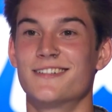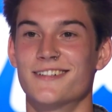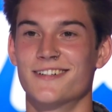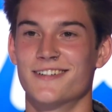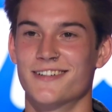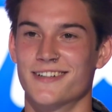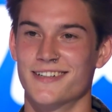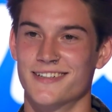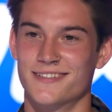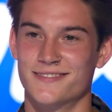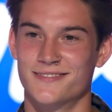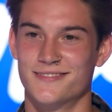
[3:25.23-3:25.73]

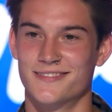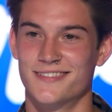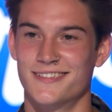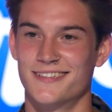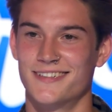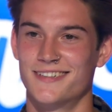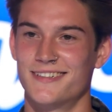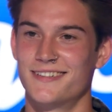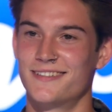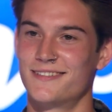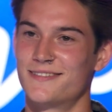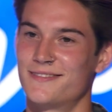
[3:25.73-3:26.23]
Okay.
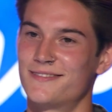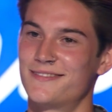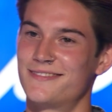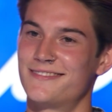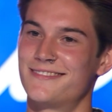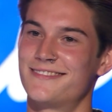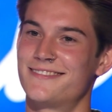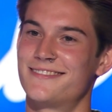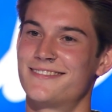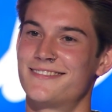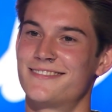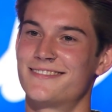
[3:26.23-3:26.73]

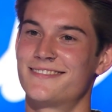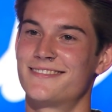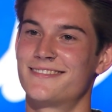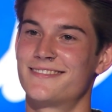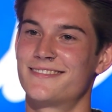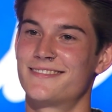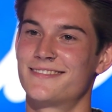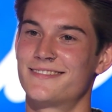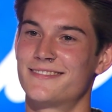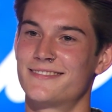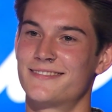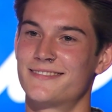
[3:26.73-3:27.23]
I'll
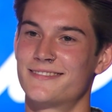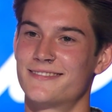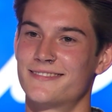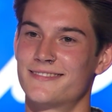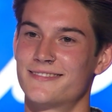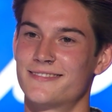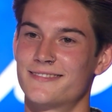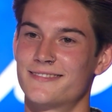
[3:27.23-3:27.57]
start first.